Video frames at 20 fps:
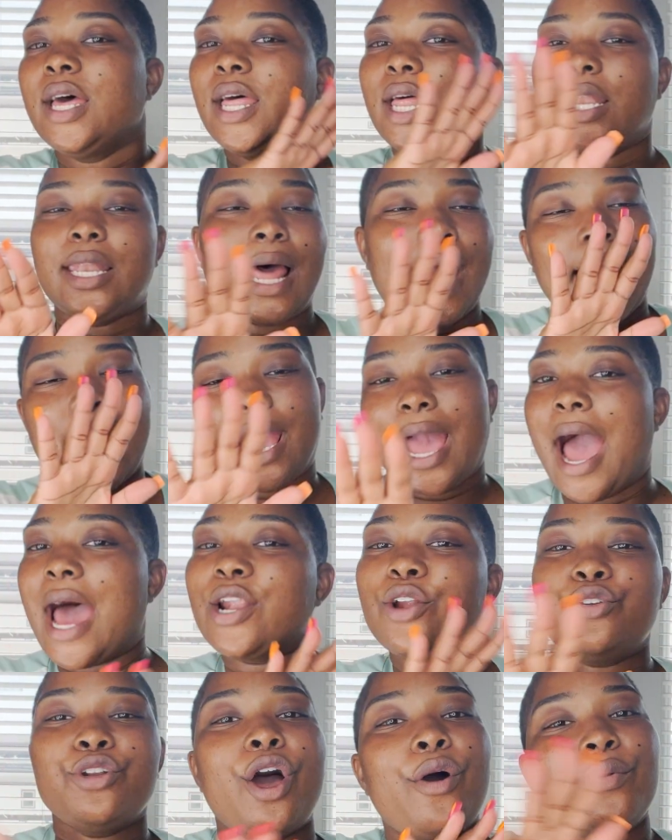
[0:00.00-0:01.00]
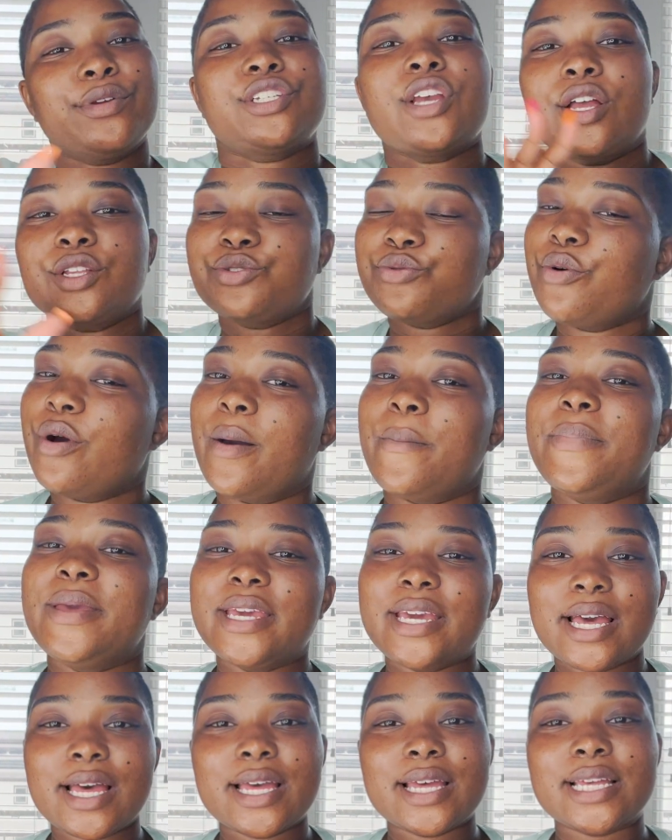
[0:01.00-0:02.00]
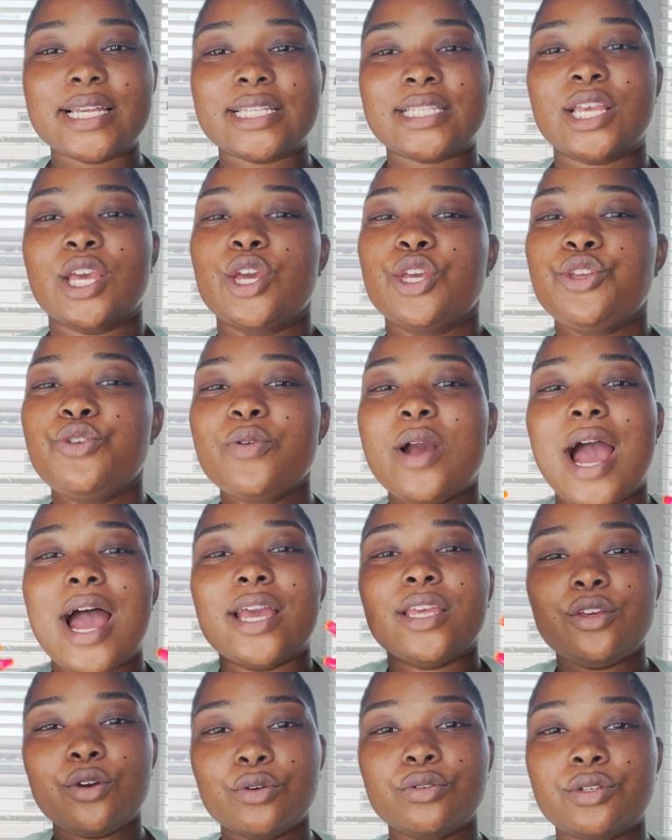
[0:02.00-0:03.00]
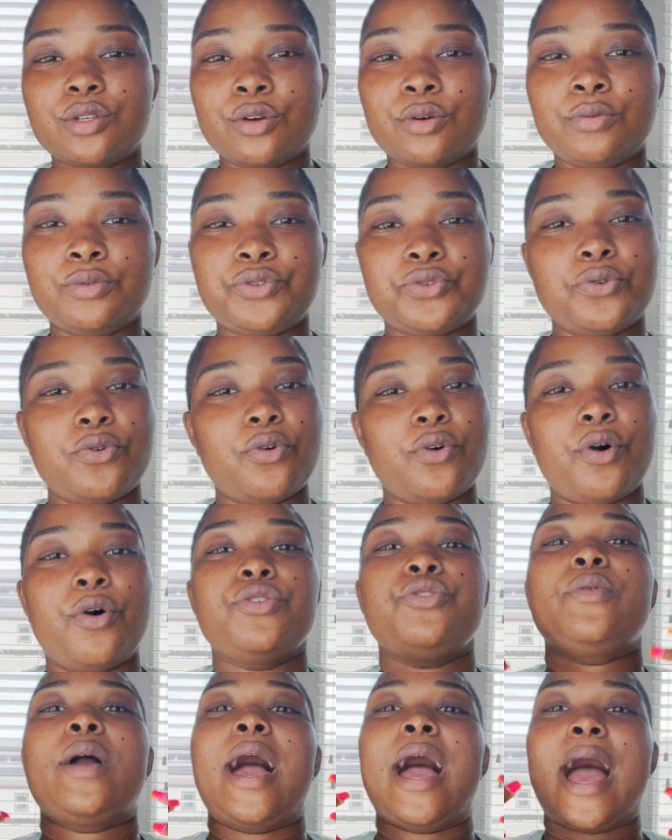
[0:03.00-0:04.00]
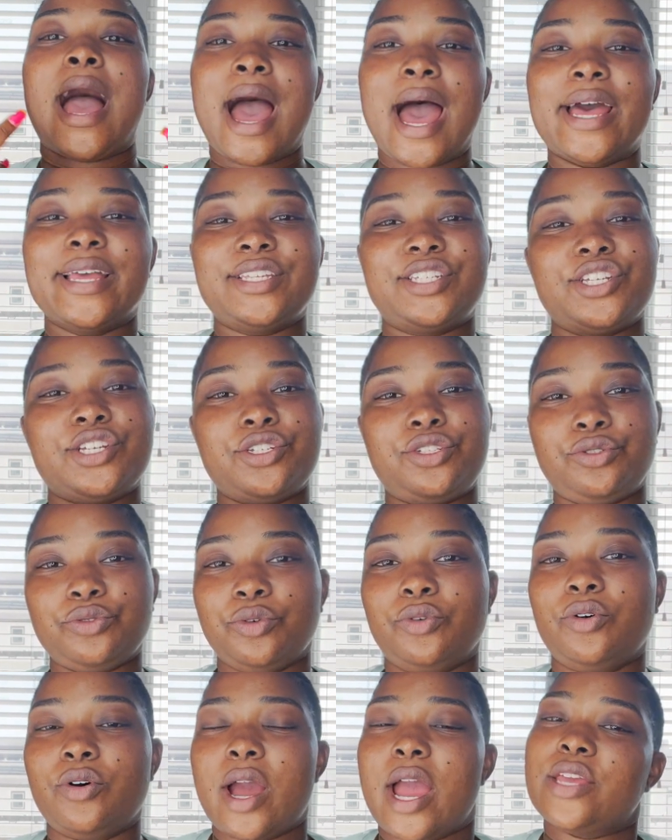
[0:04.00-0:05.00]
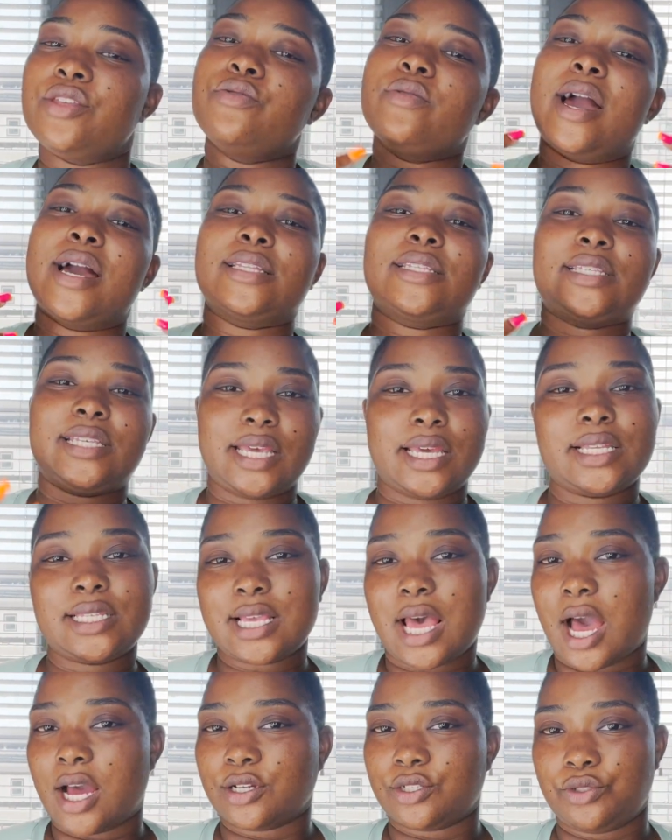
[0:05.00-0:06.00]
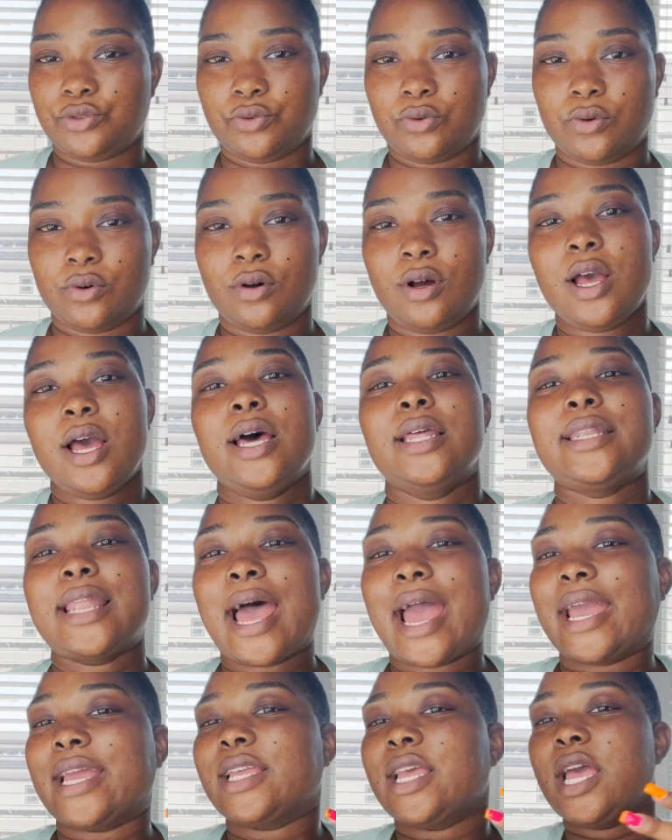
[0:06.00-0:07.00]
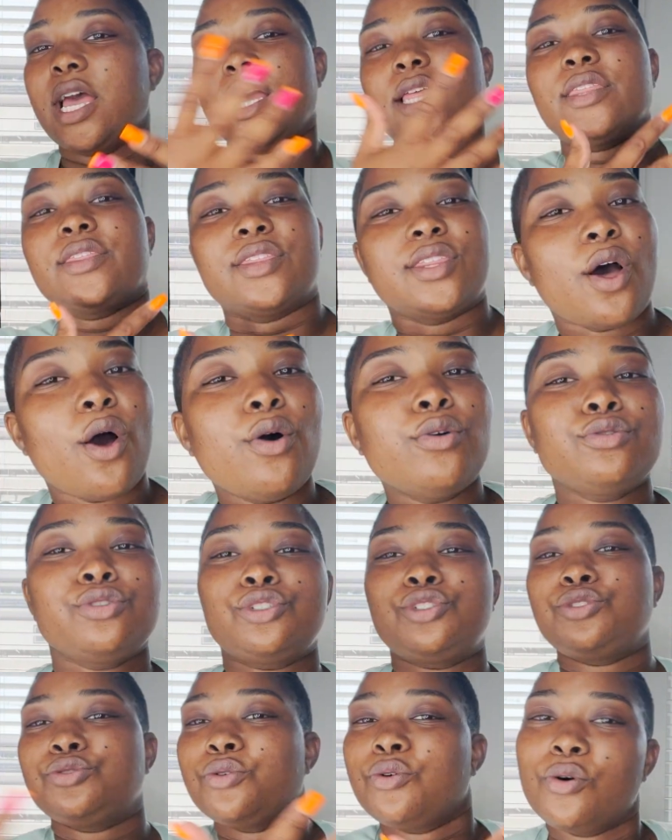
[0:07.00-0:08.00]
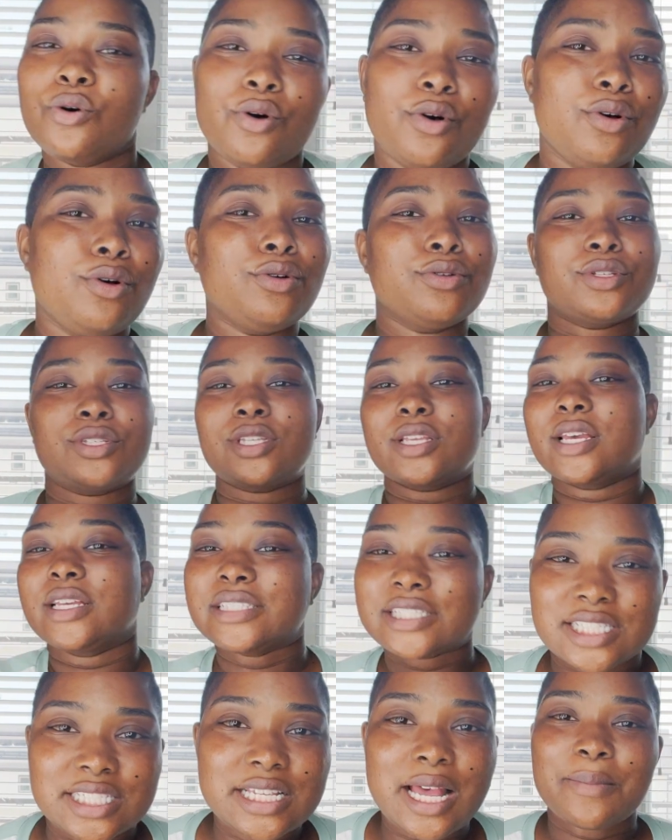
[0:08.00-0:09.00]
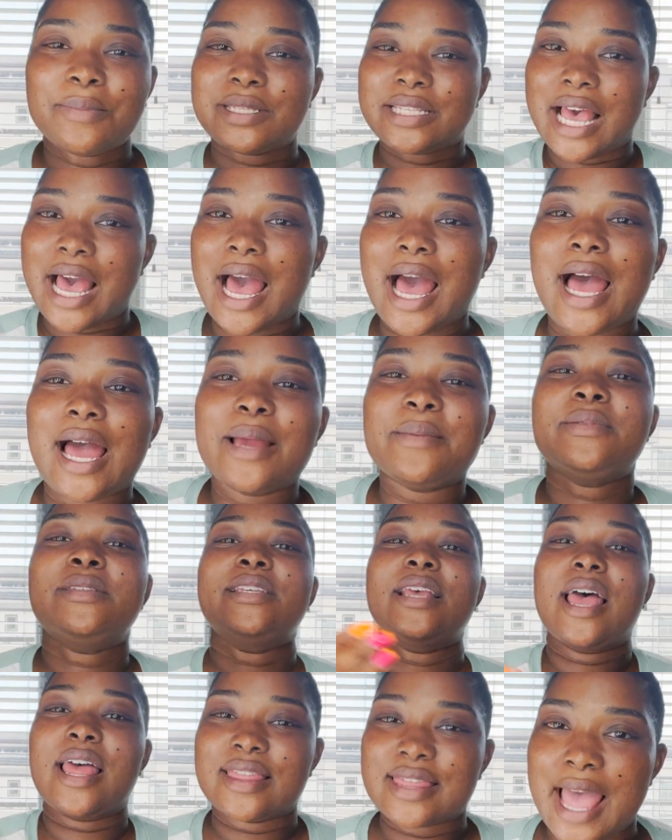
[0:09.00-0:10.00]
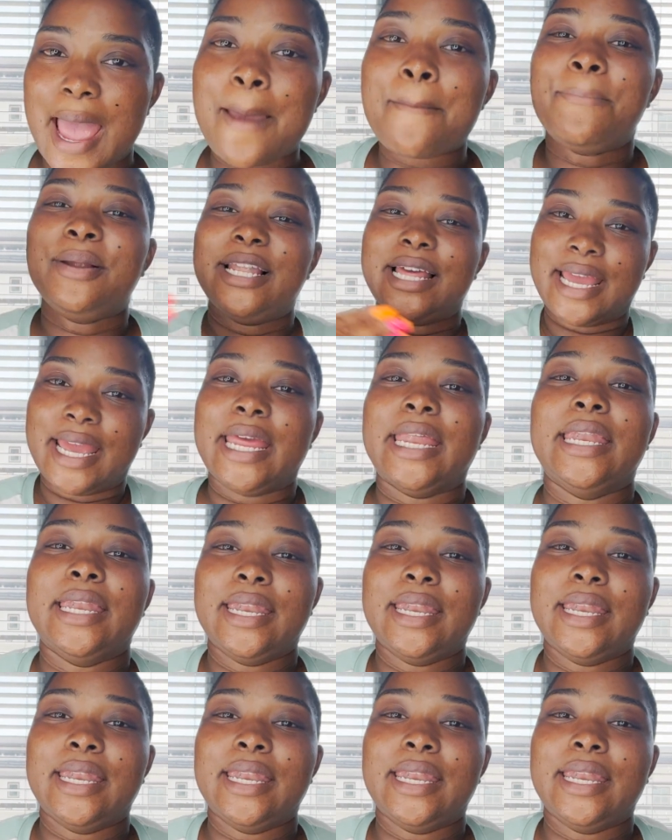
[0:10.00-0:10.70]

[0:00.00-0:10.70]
Like, I don't know what y'all doing because you got YouTube Jewel, you got IG Jewel, and you got TikTok Jewel. Like, those jewels, sometimes they blend,